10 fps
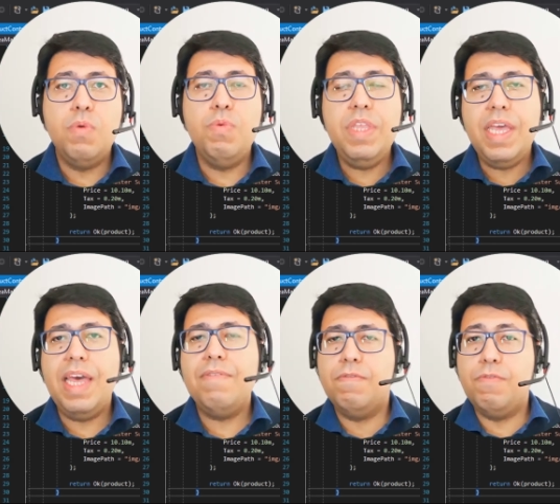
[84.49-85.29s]
We
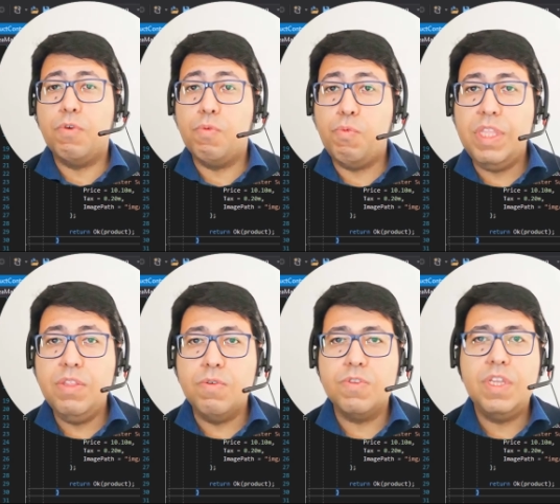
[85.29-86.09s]
have for
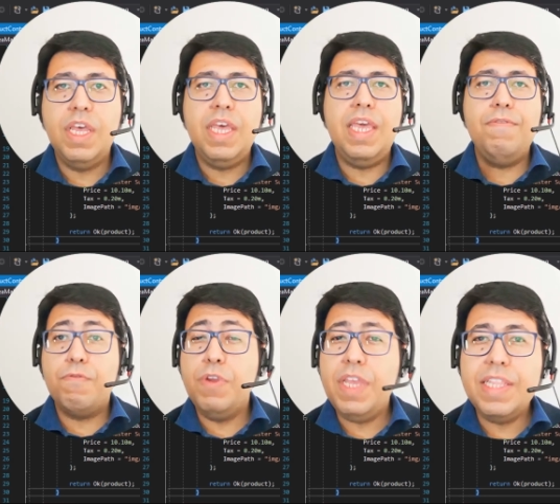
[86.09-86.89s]
Windows a
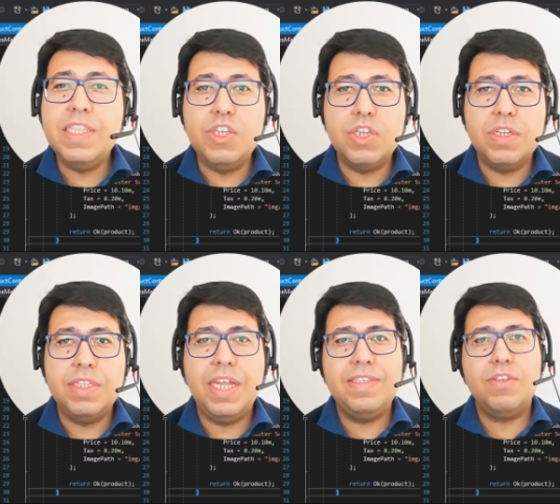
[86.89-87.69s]
free edition
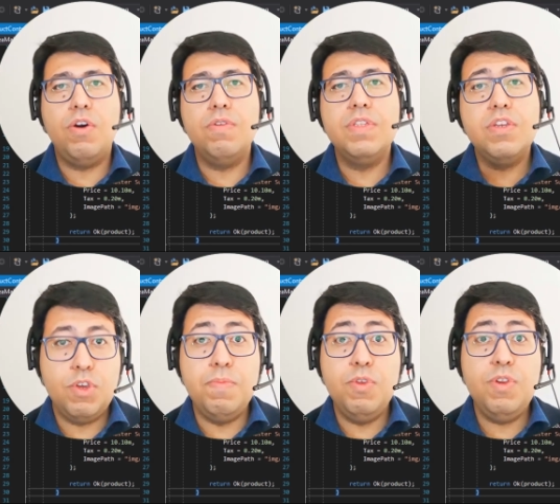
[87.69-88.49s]
that is called
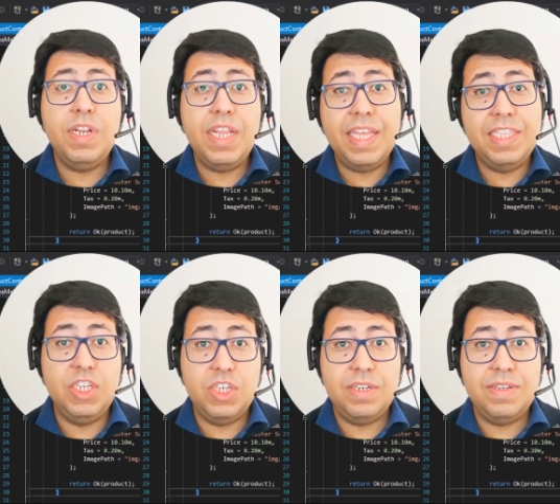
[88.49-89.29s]
Community
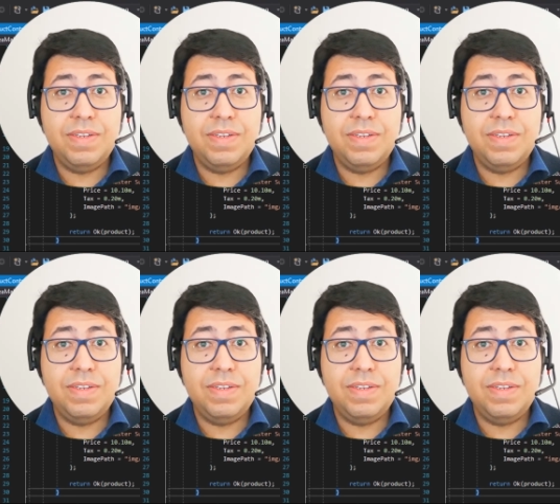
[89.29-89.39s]
Edition.